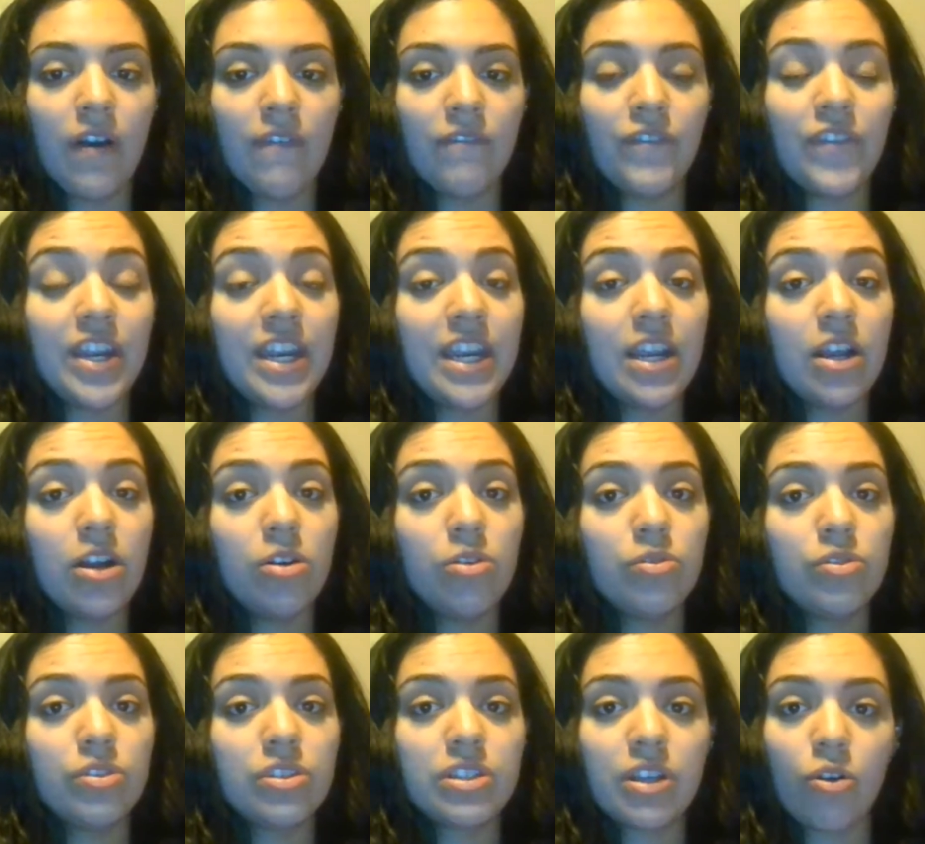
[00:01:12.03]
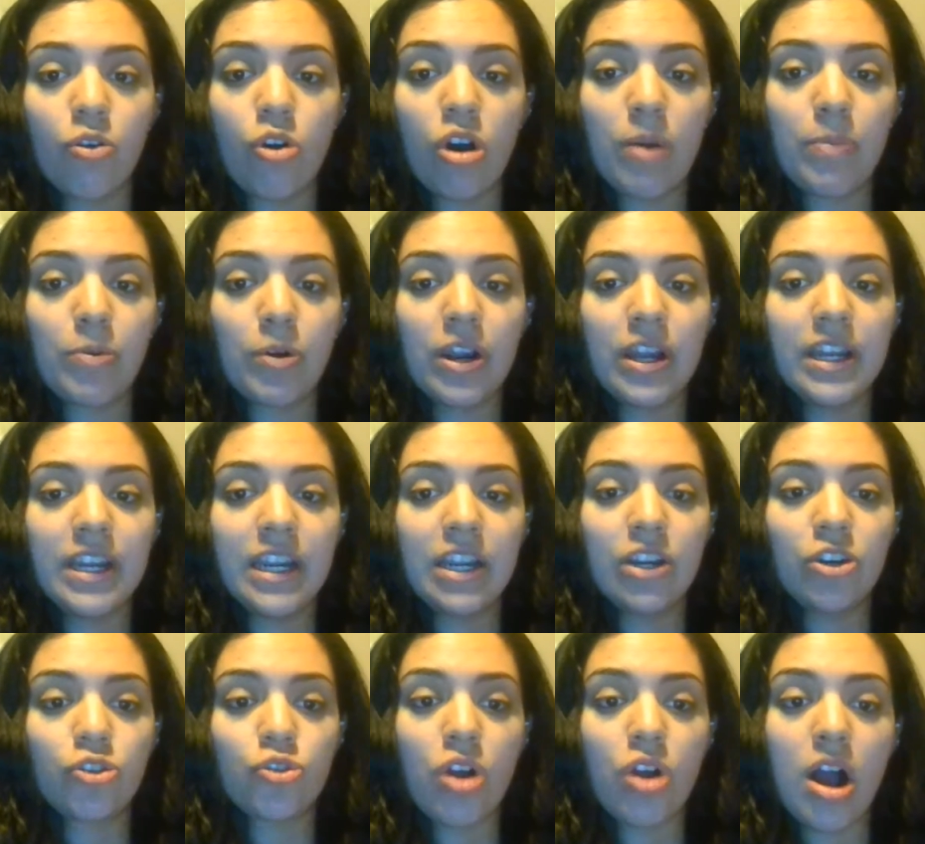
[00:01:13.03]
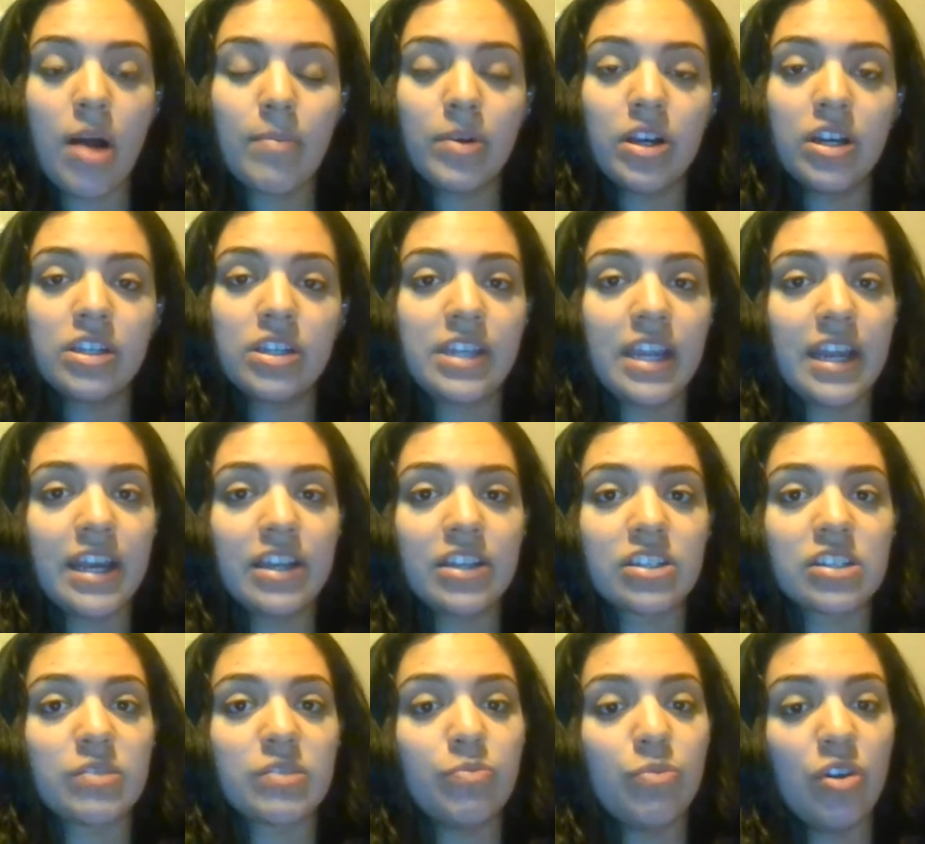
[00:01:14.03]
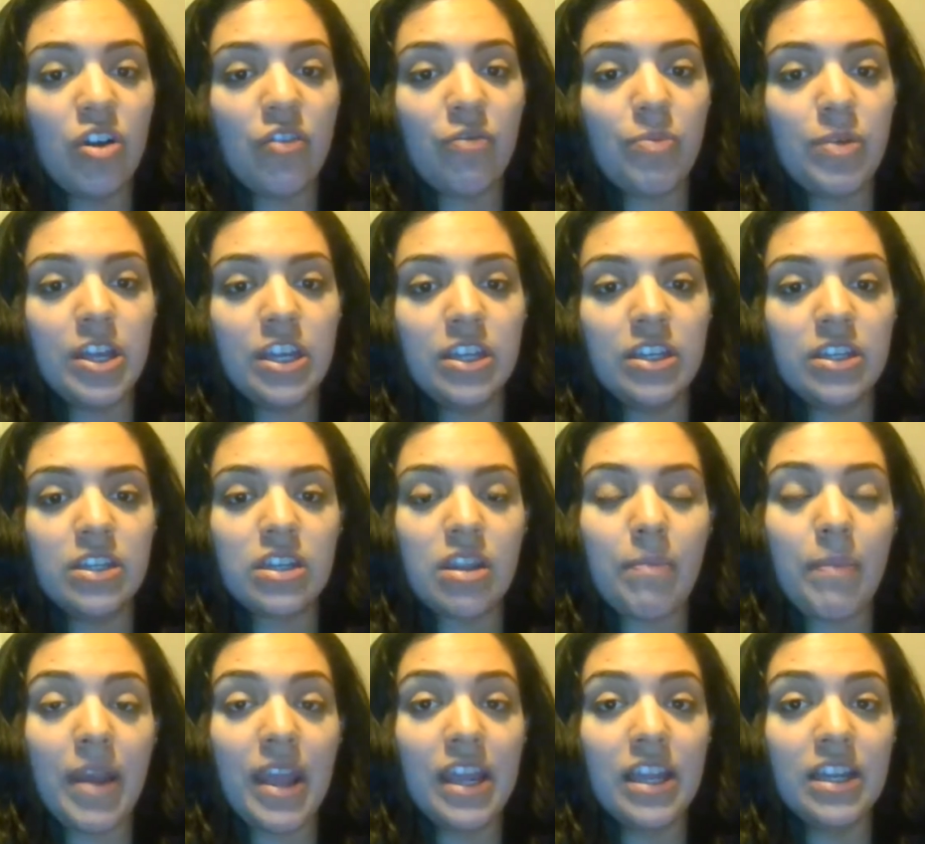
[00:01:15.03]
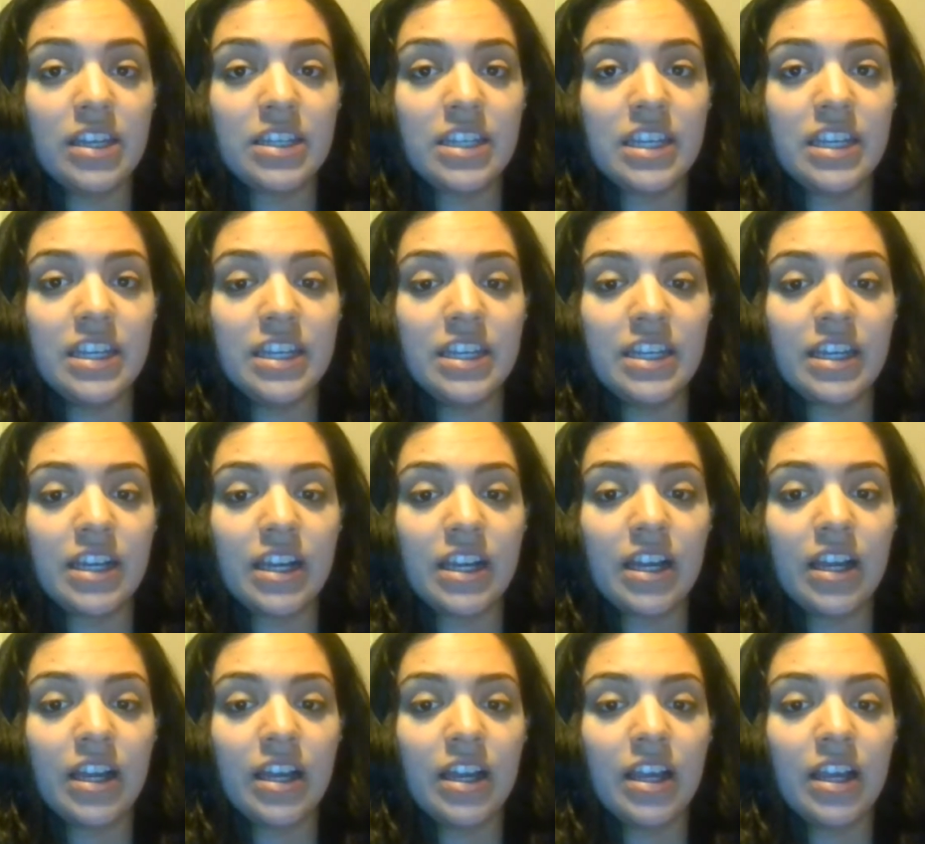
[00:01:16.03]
videos incorporating drama, dance, movement, painting,